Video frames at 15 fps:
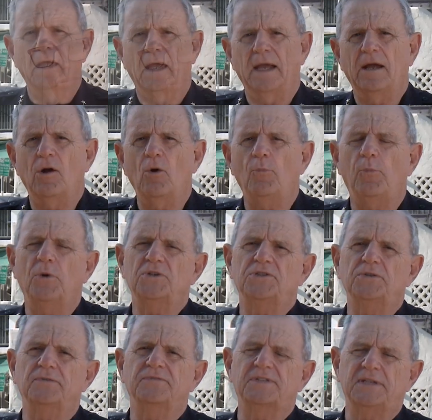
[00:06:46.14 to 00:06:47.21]
I hope what
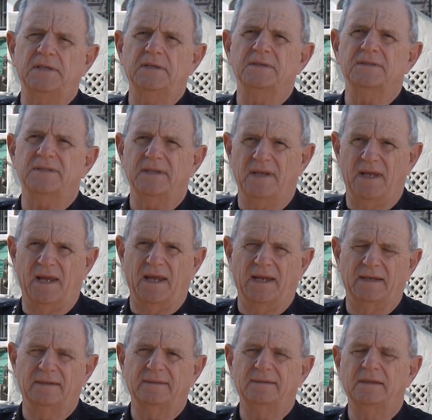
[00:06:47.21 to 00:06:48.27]
you've seen
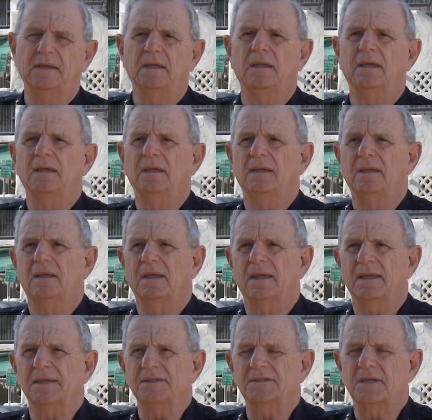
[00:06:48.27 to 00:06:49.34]
today
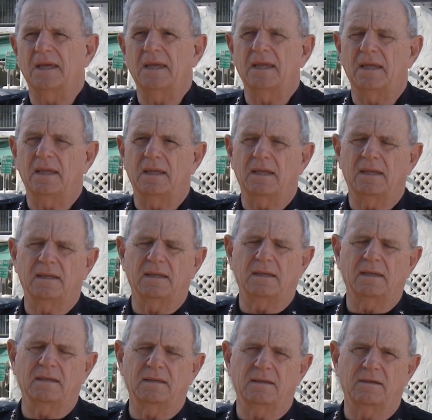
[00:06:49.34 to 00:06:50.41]
has
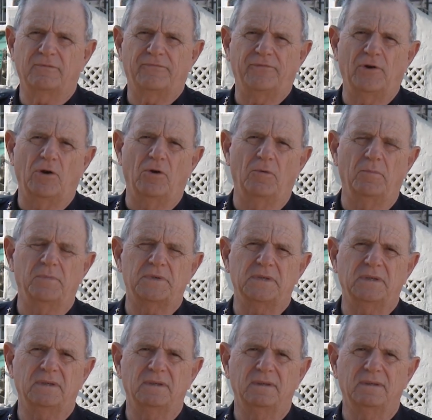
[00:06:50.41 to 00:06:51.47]
affirmed
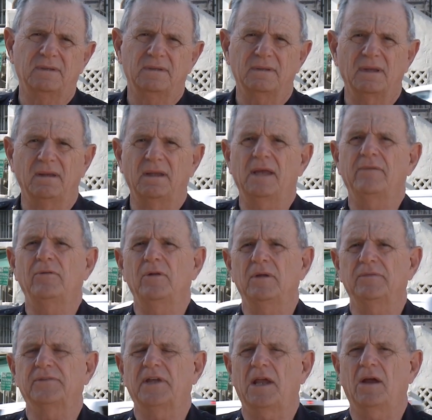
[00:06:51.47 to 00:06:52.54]
the level
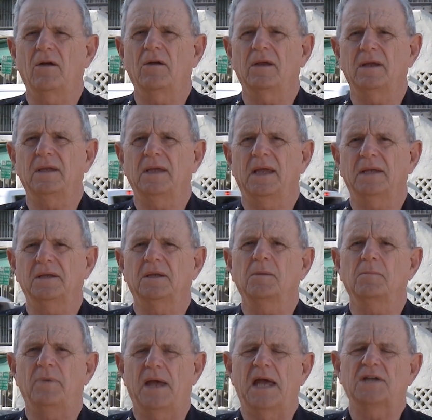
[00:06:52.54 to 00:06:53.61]
of caring and
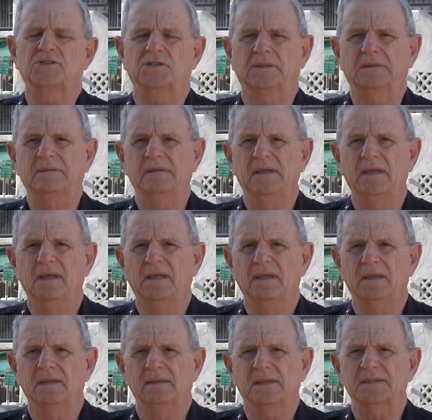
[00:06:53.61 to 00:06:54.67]
compassion
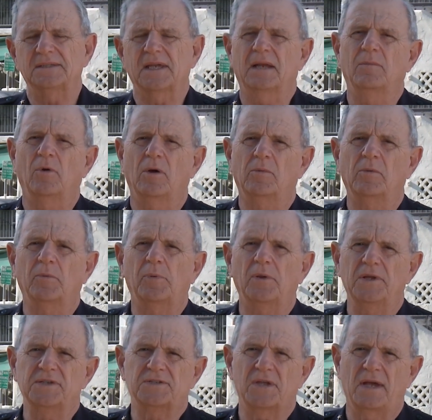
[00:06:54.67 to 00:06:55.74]
that Santa Barbara
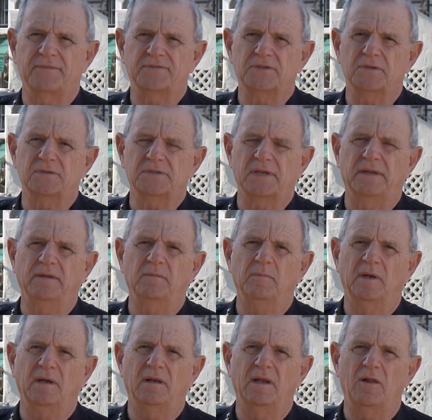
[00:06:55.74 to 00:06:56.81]
police officers and the
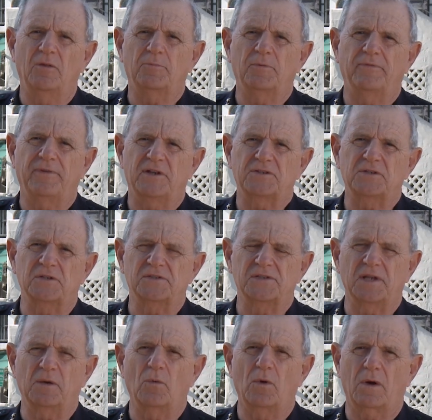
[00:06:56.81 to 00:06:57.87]
mental health professionals
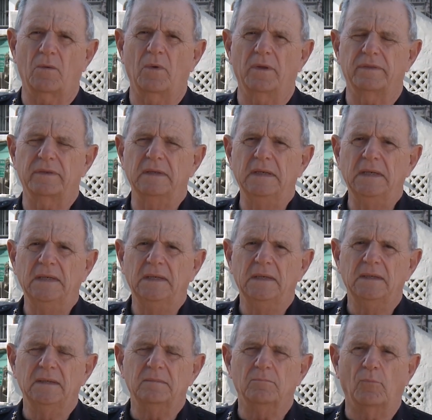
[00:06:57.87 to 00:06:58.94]
they work with
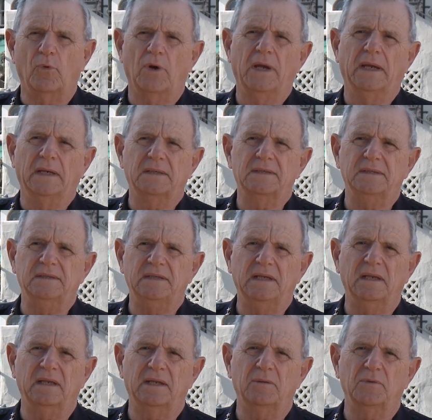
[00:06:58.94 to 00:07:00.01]
bring to
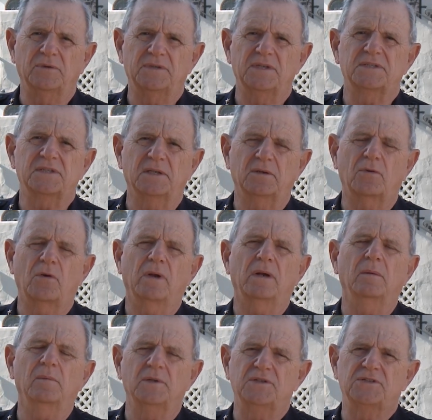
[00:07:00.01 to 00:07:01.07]
dealing with this incredibly